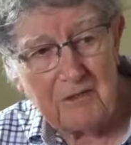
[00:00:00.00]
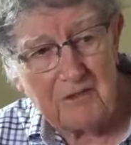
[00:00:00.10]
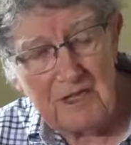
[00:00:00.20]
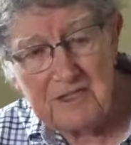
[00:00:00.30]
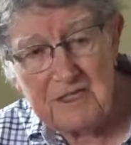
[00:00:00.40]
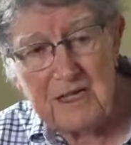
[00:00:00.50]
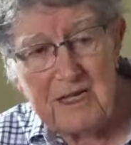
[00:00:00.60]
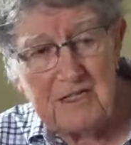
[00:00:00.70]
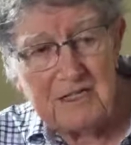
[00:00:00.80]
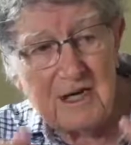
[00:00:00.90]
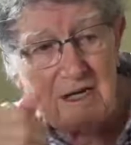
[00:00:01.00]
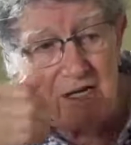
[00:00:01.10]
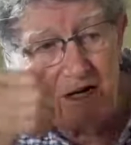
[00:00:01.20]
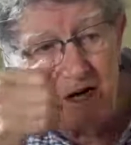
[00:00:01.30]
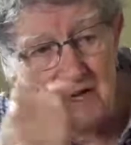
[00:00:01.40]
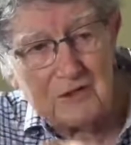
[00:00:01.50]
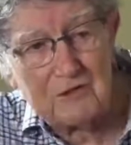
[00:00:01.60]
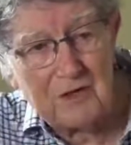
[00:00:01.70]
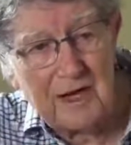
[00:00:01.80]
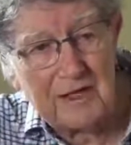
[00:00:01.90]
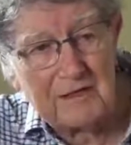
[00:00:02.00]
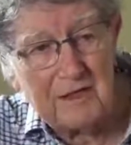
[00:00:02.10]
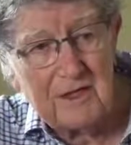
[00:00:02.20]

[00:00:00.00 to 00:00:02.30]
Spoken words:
This is a contract